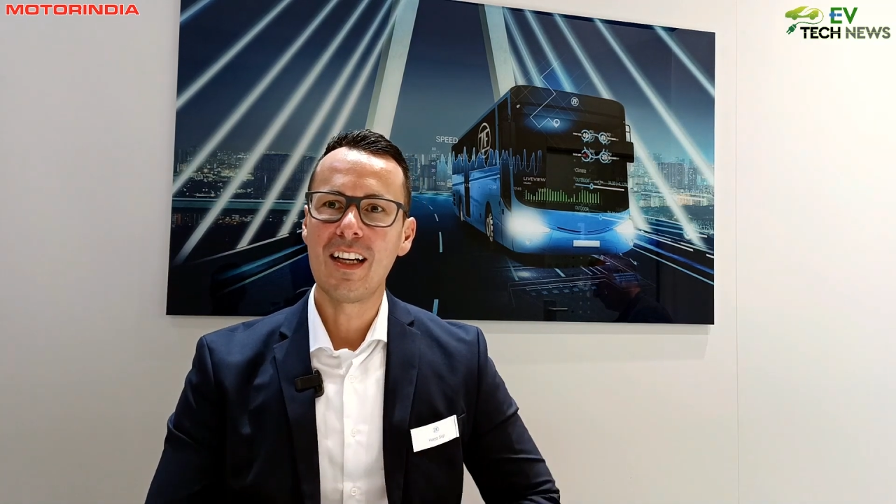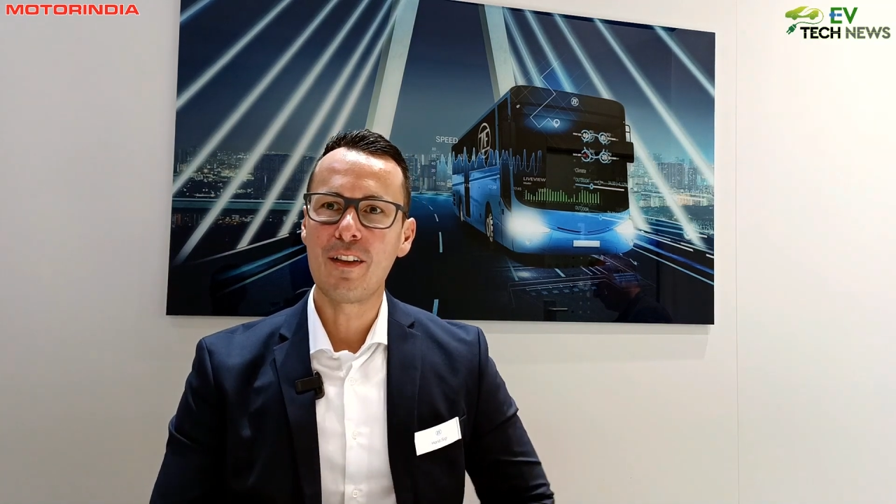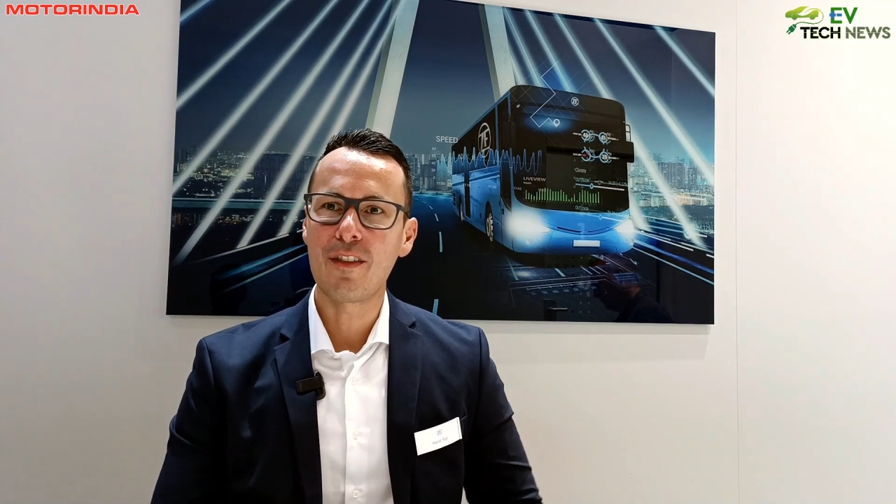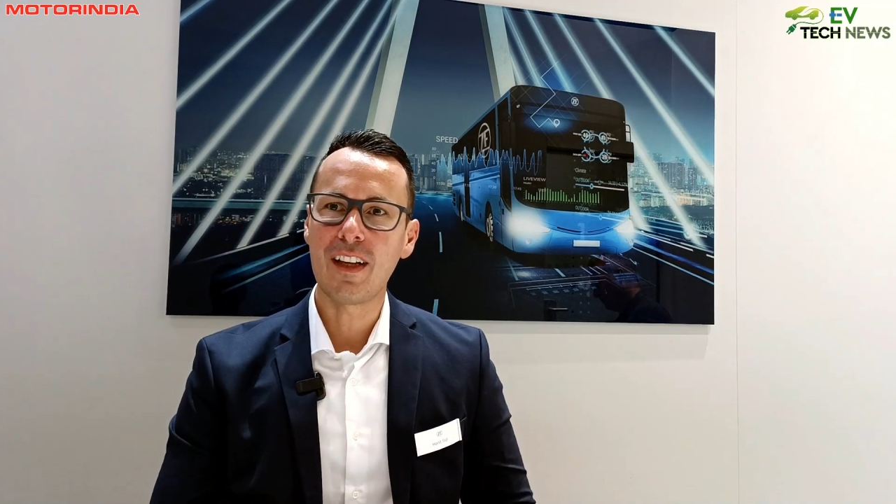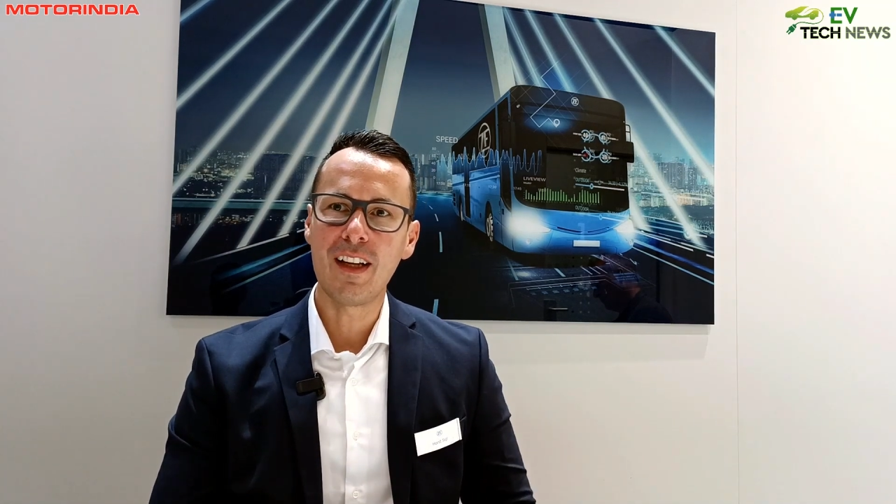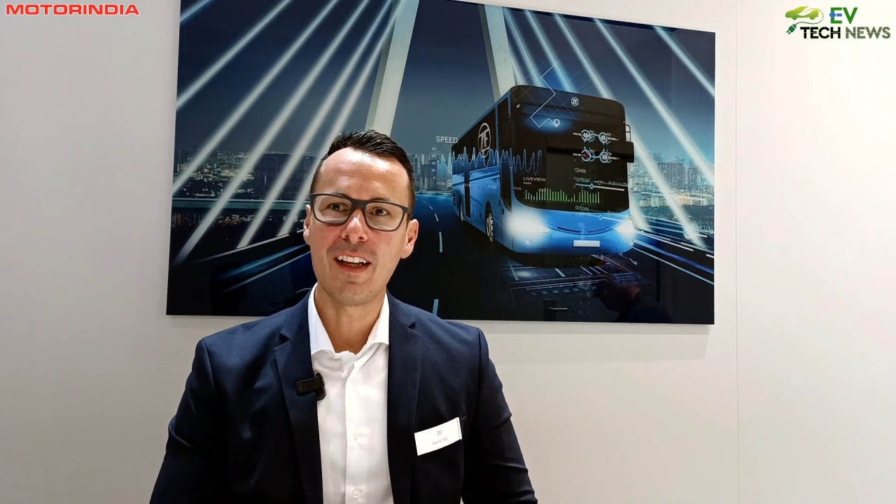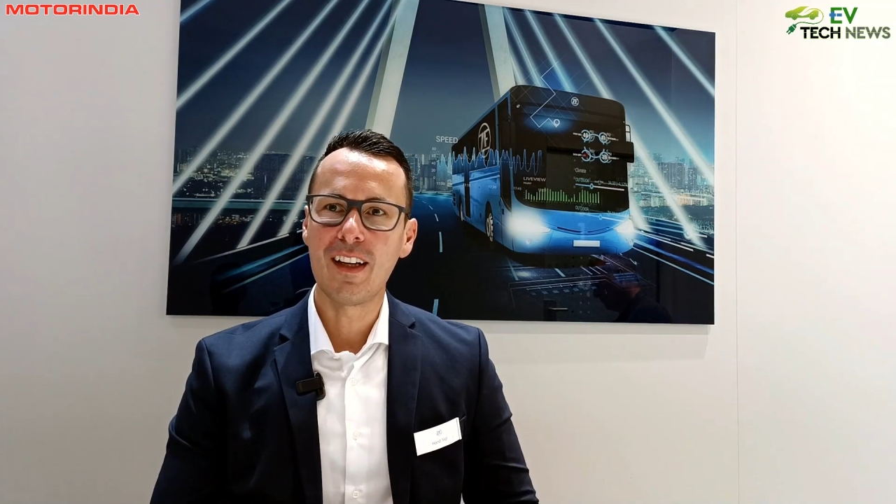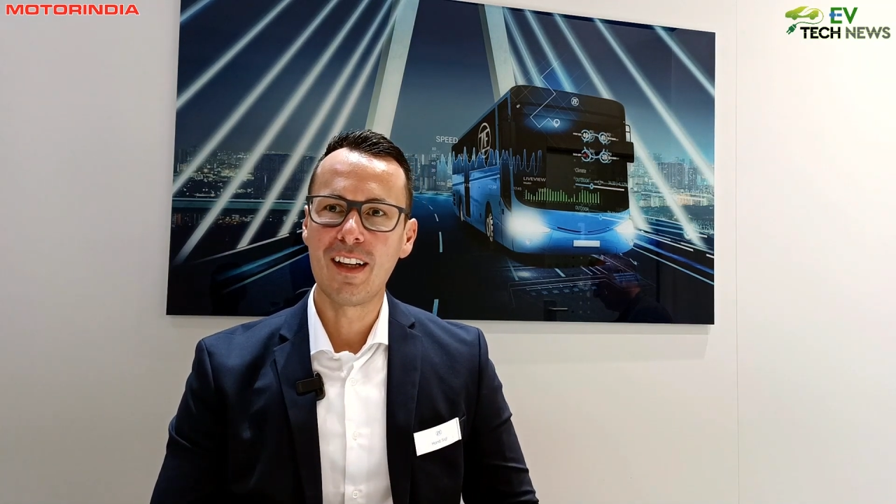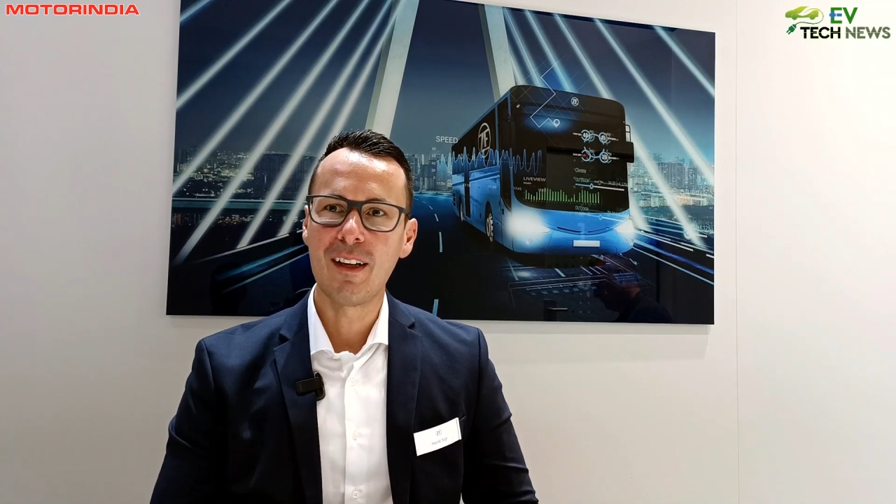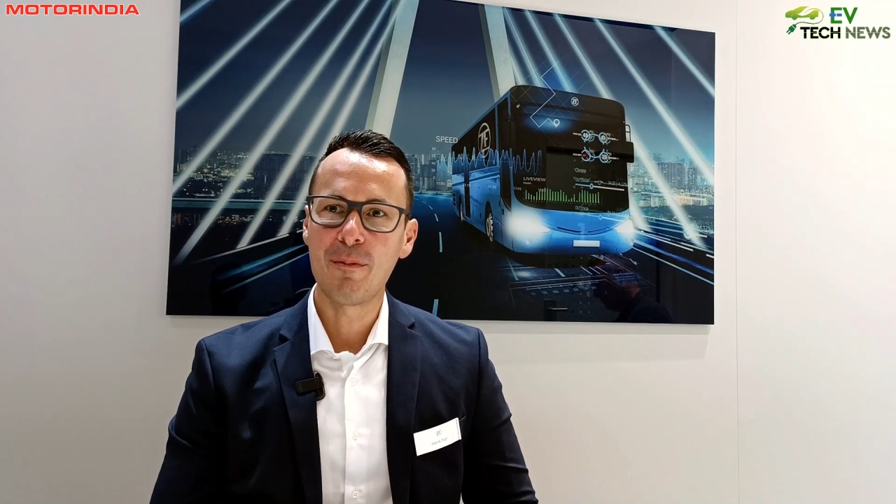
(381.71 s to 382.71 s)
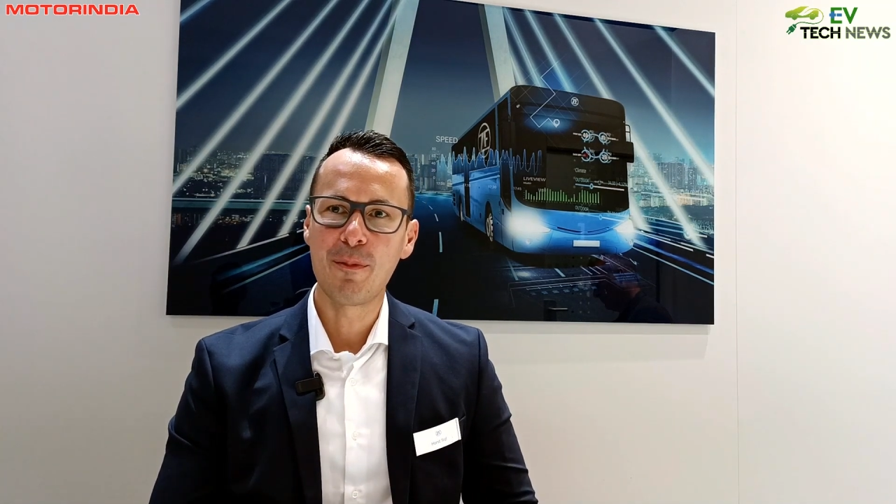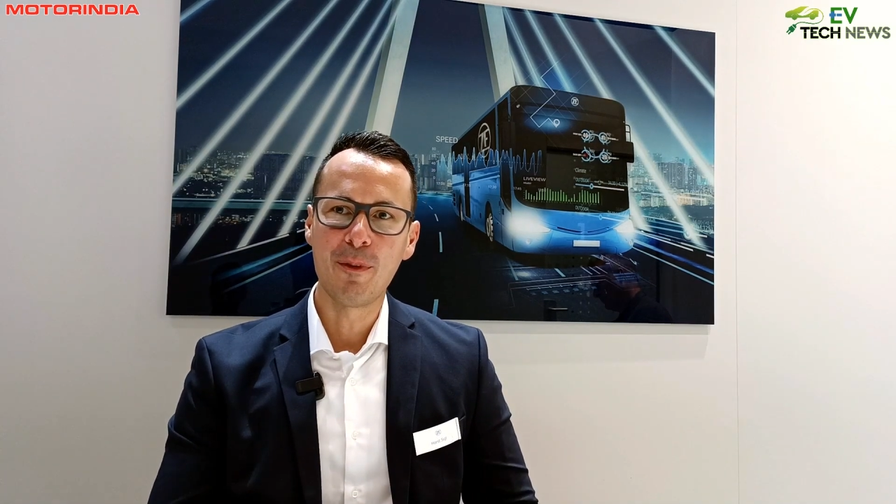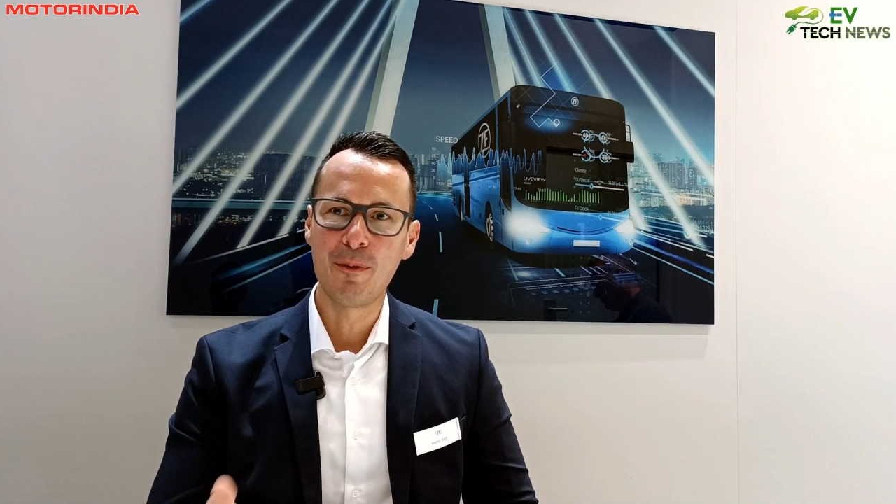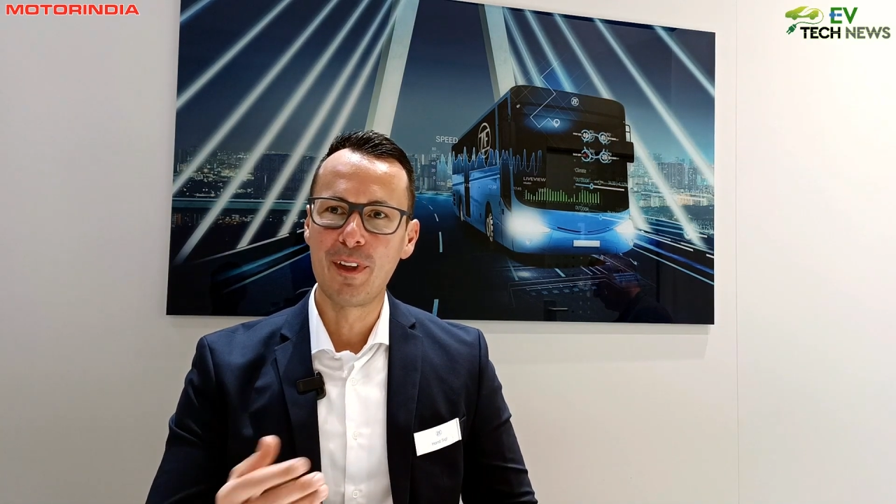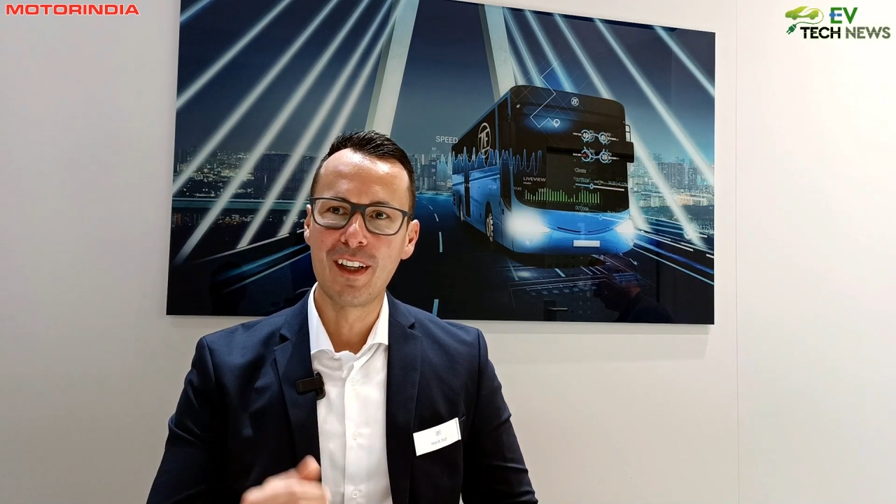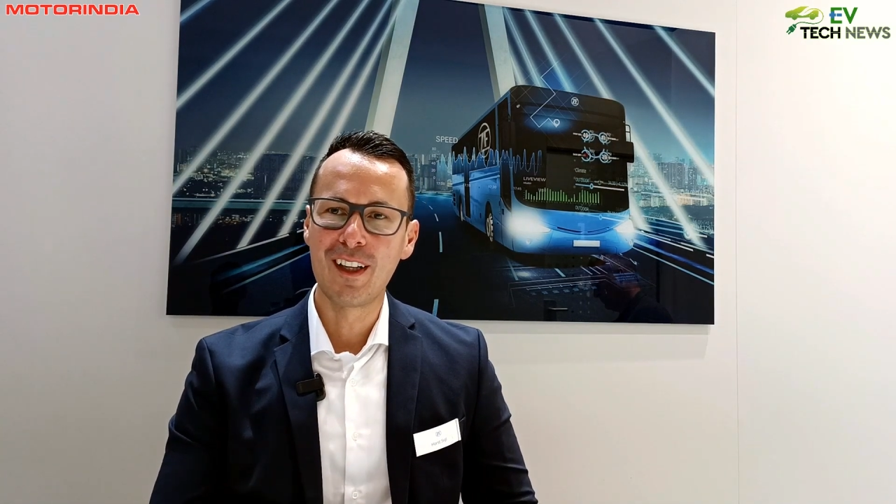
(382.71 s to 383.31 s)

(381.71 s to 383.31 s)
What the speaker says: let's say we